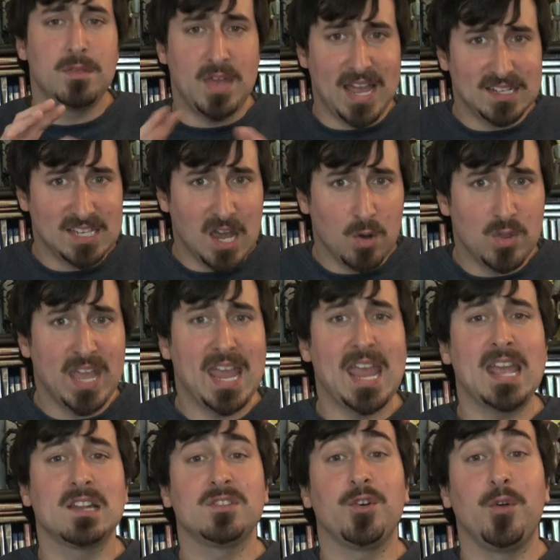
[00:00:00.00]
That's how they
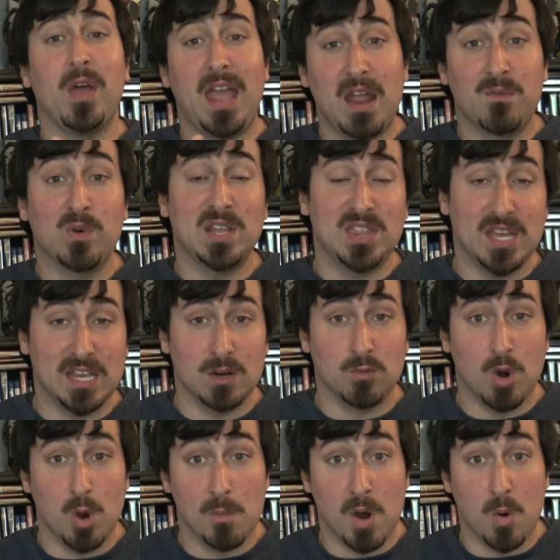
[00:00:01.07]
handle everything in
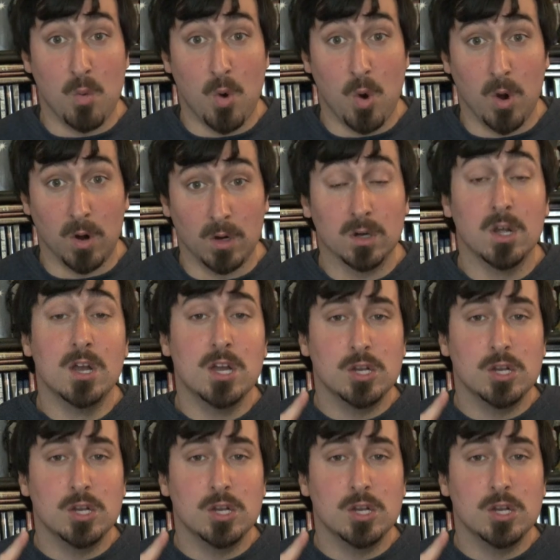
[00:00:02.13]
Robowar.